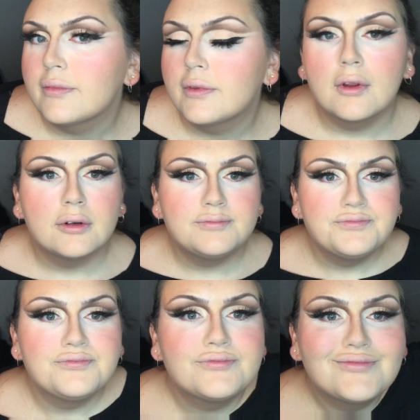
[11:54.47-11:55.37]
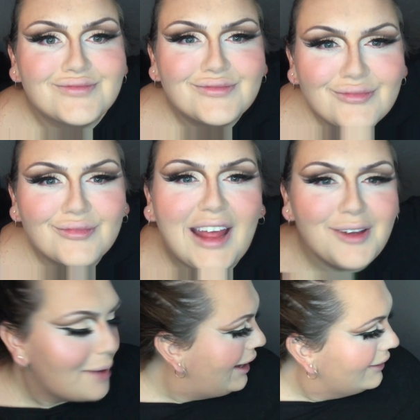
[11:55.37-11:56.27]
line, so I would like
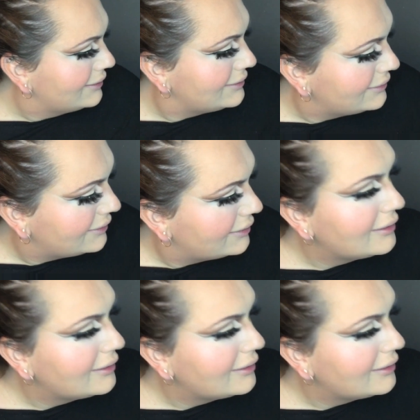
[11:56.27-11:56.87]
blend that out,